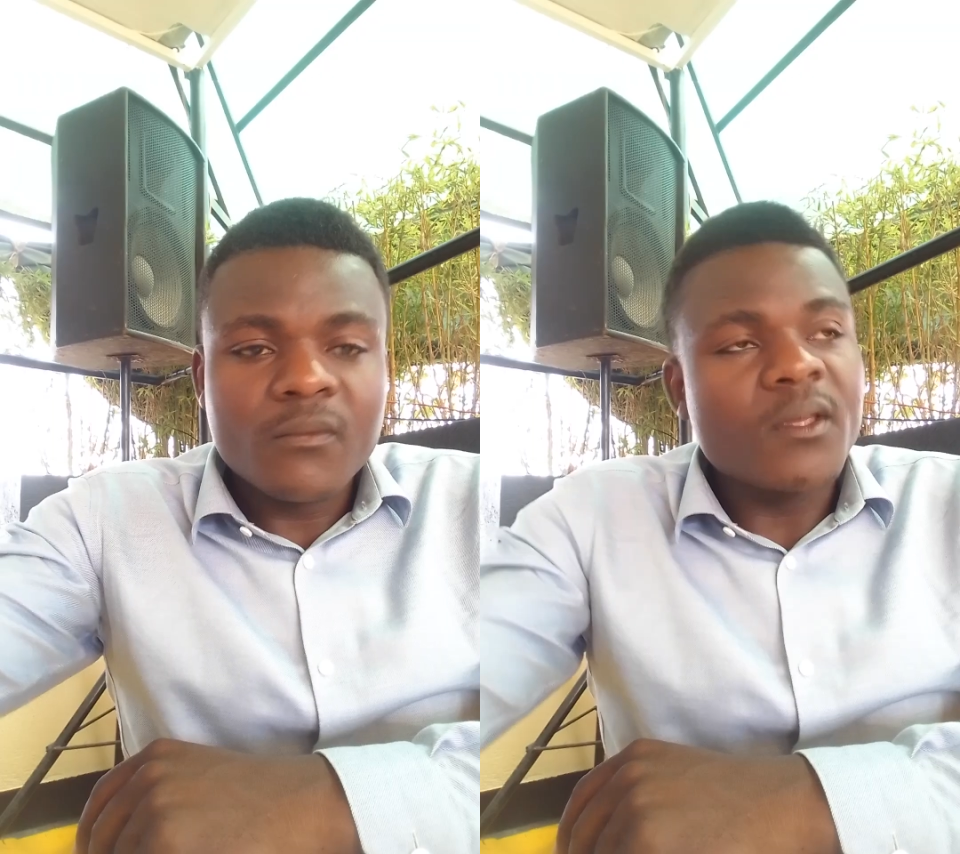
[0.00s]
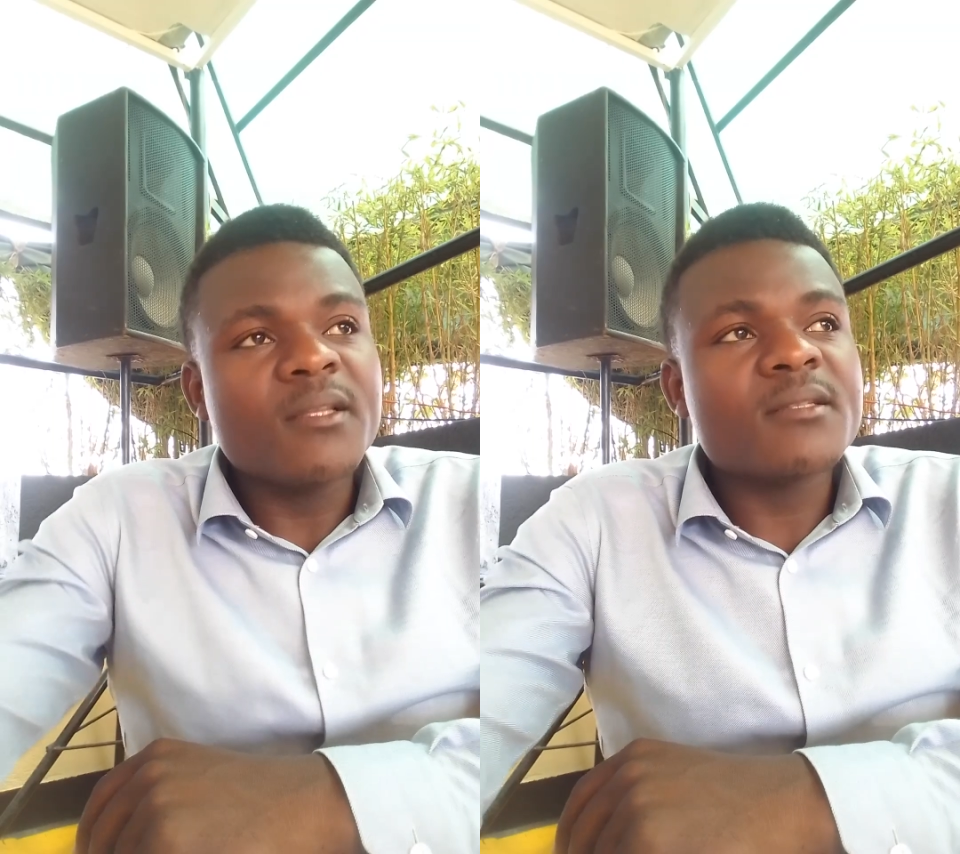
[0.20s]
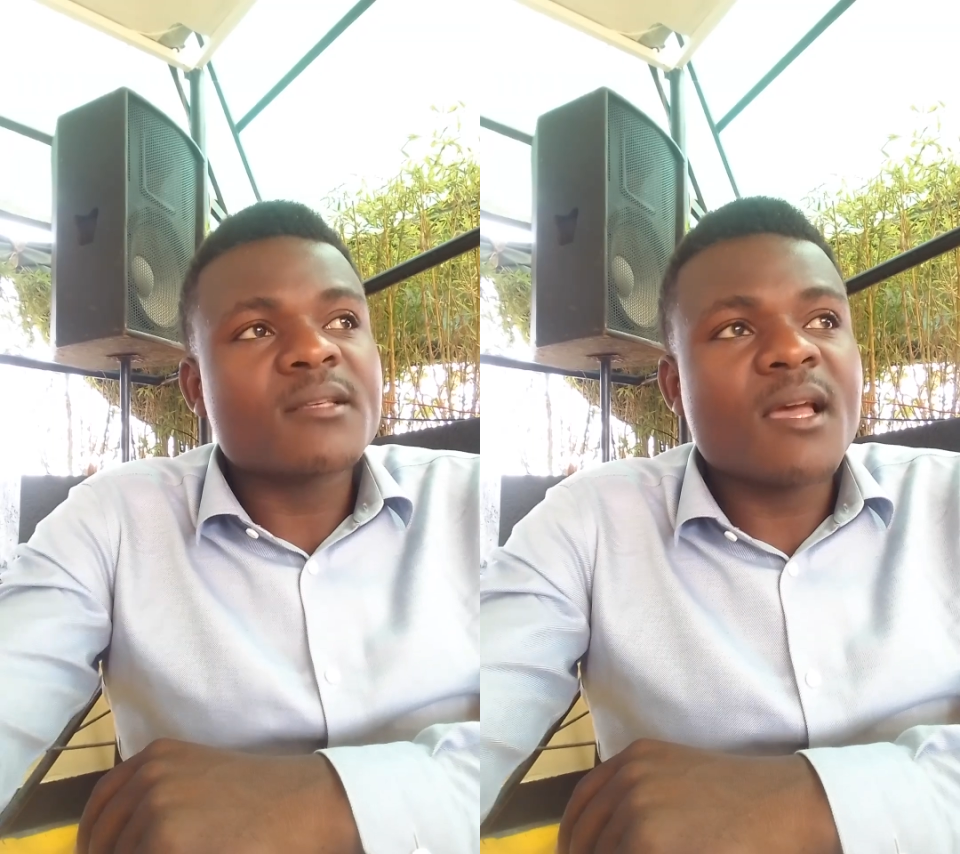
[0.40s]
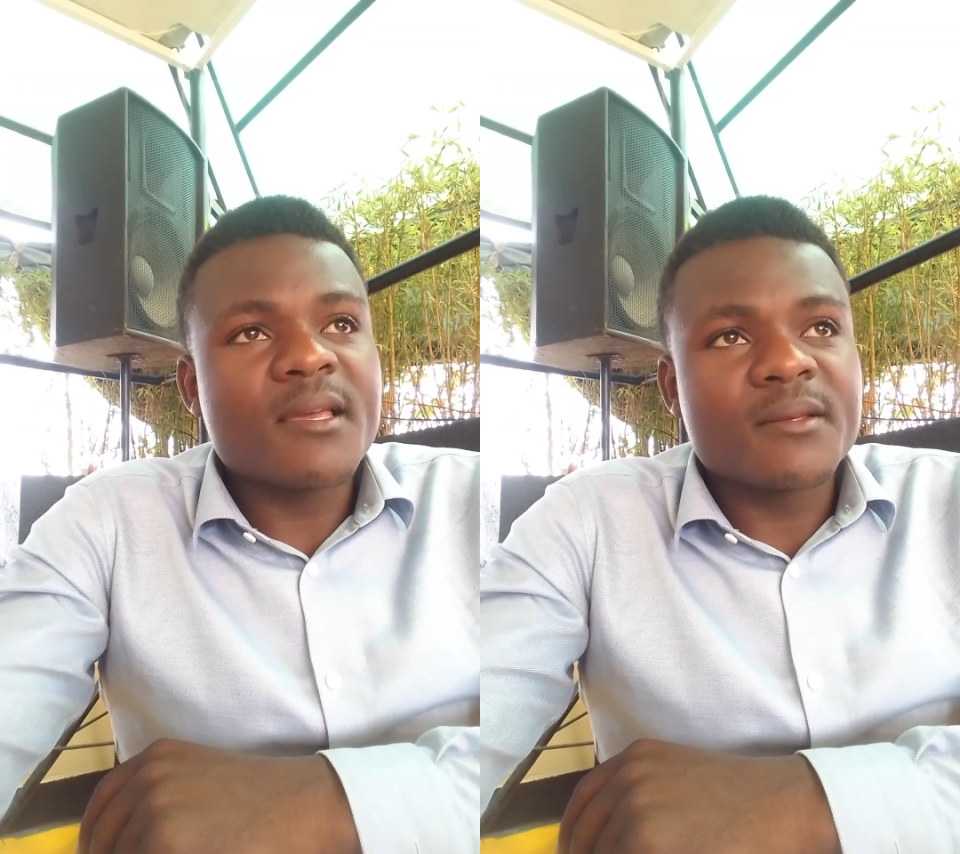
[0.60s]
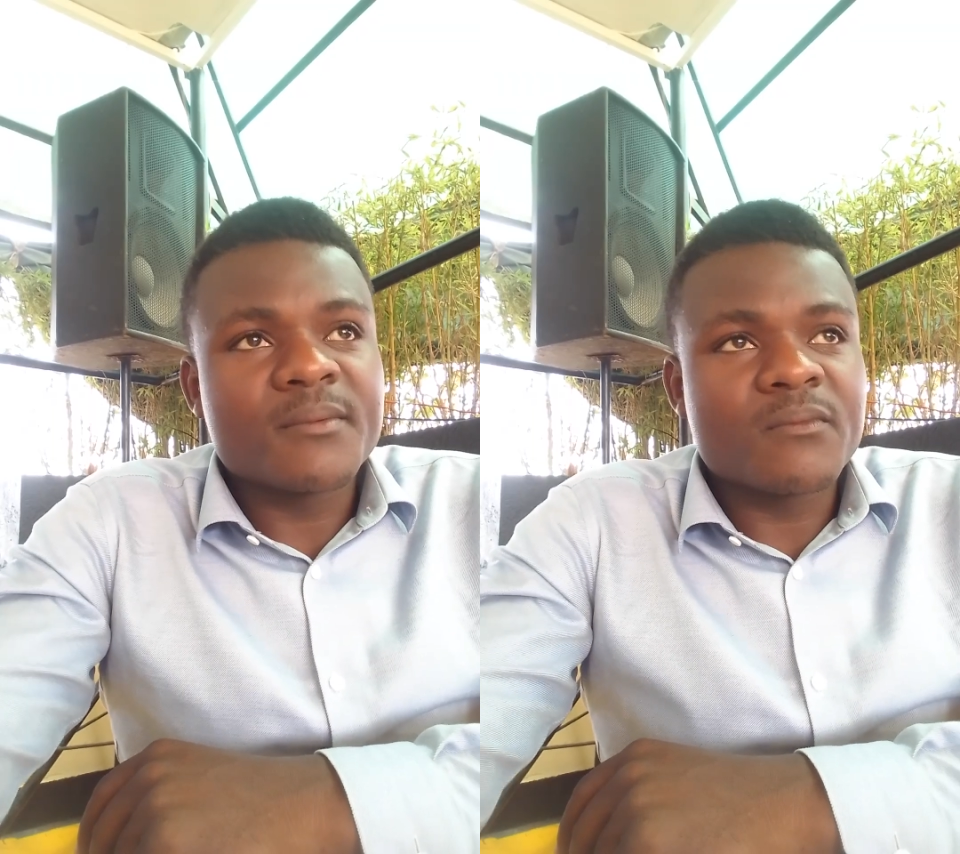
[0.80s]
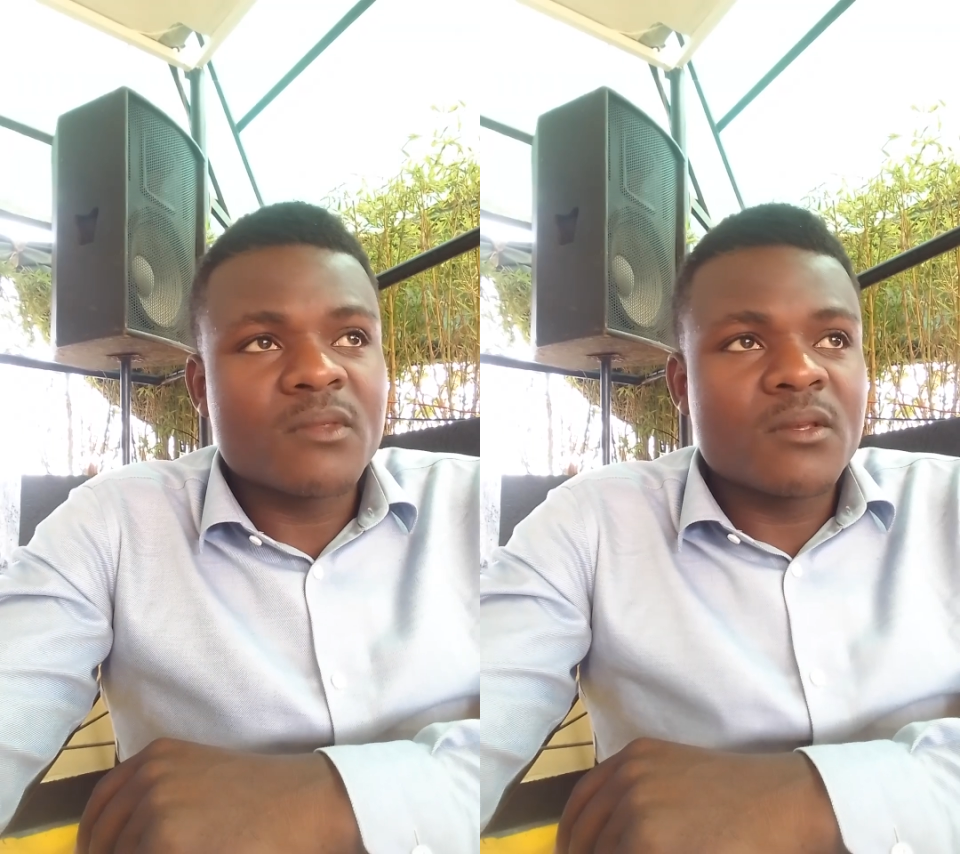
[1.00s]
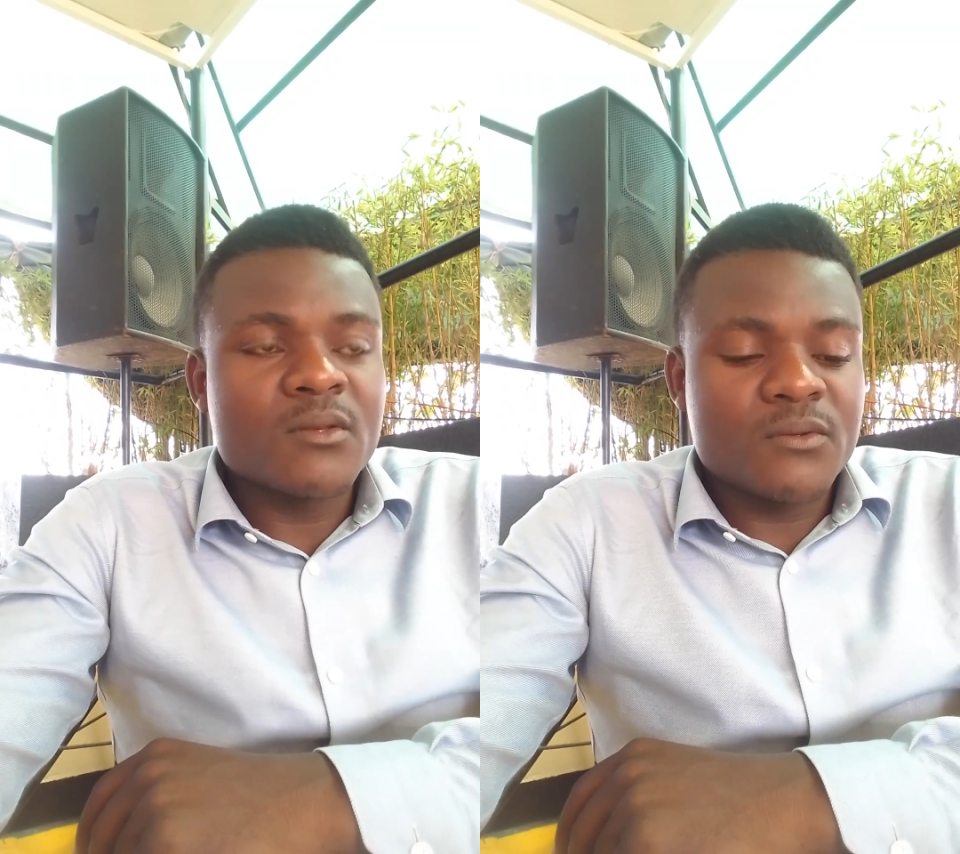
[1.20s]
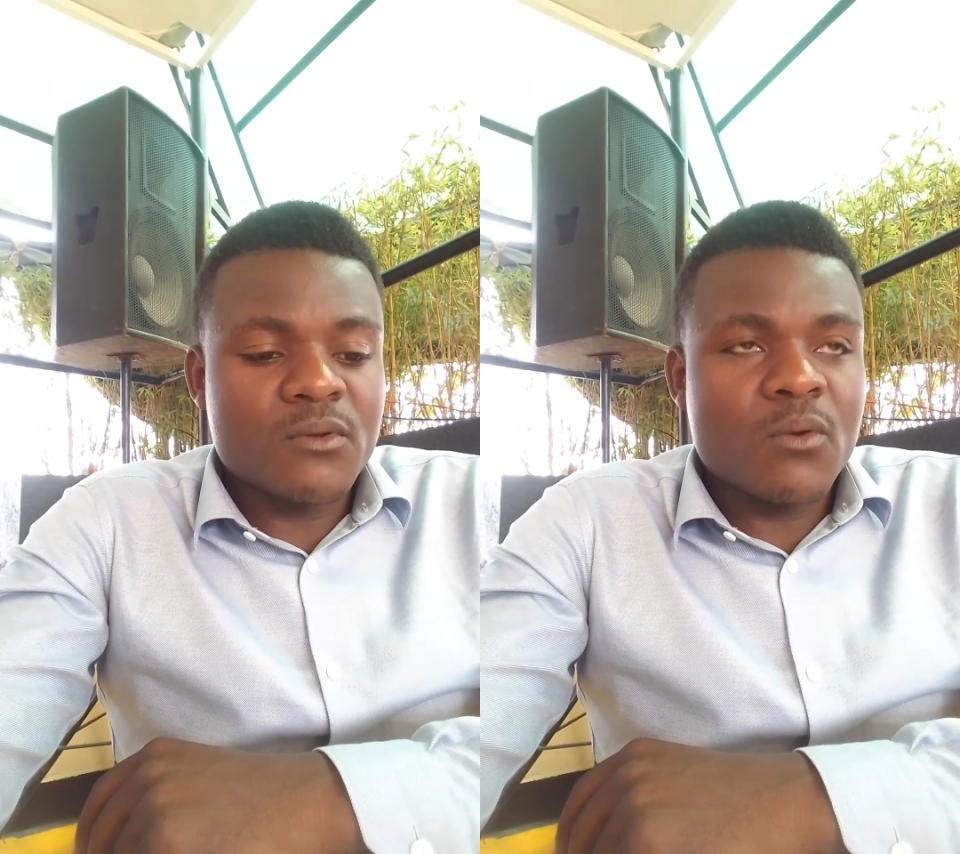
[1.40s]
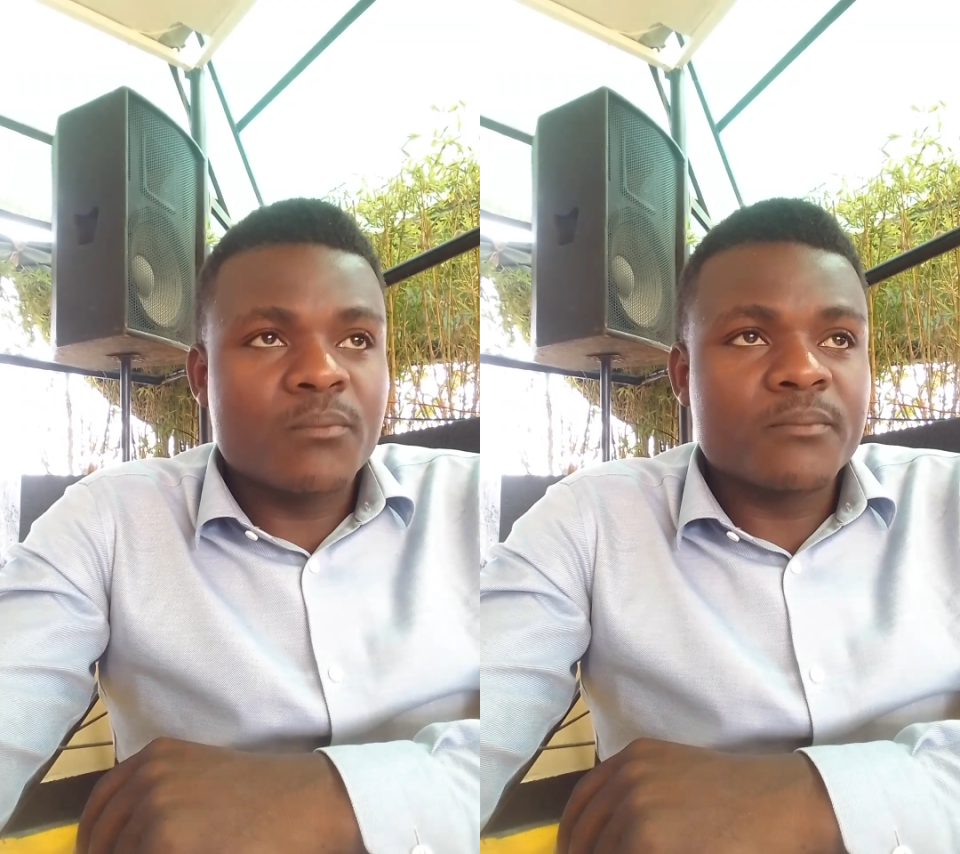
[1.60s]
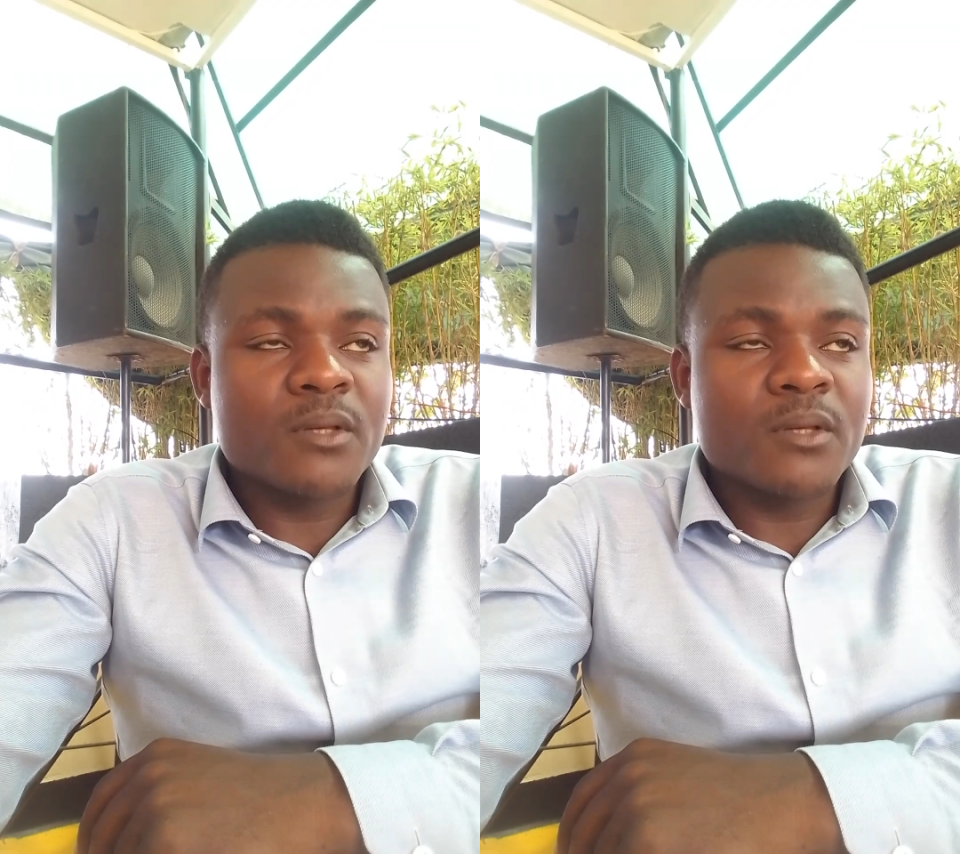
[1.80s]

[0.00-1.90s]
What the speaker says: in the sky. So